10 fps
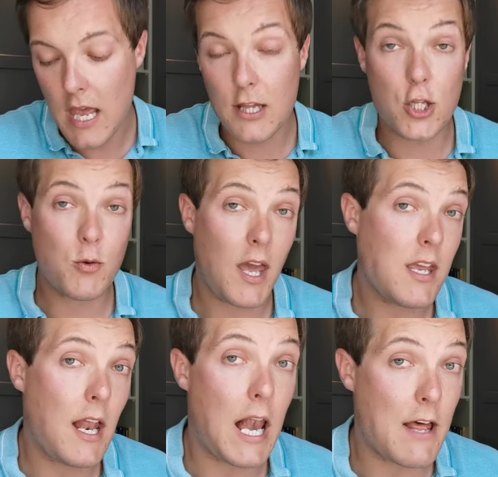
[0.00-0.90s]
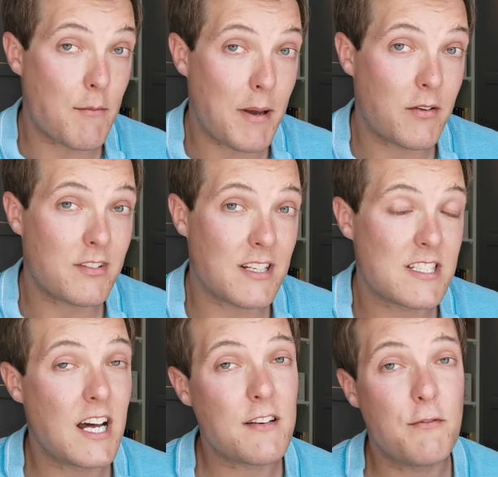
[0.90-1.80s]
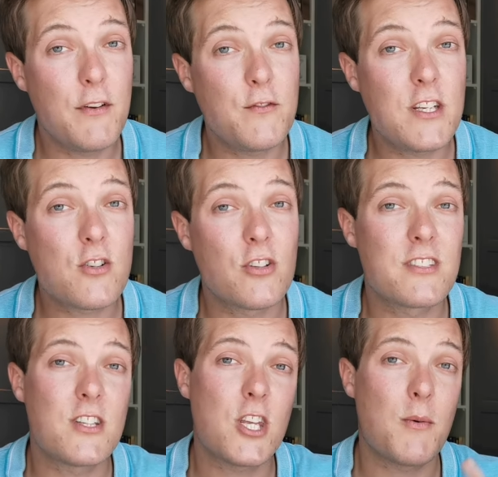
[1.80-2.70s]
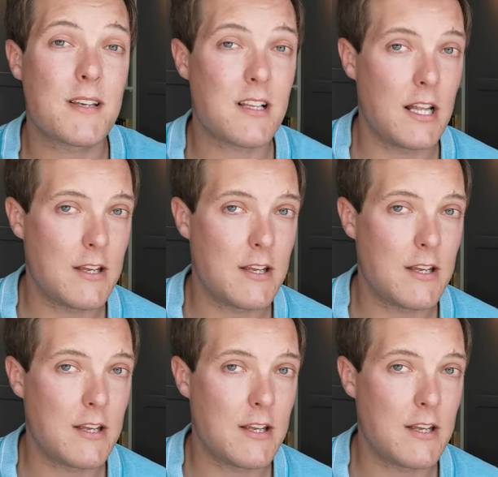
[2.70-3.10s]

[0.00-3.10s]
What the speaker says: In the UK, £11.99, $15 in the US.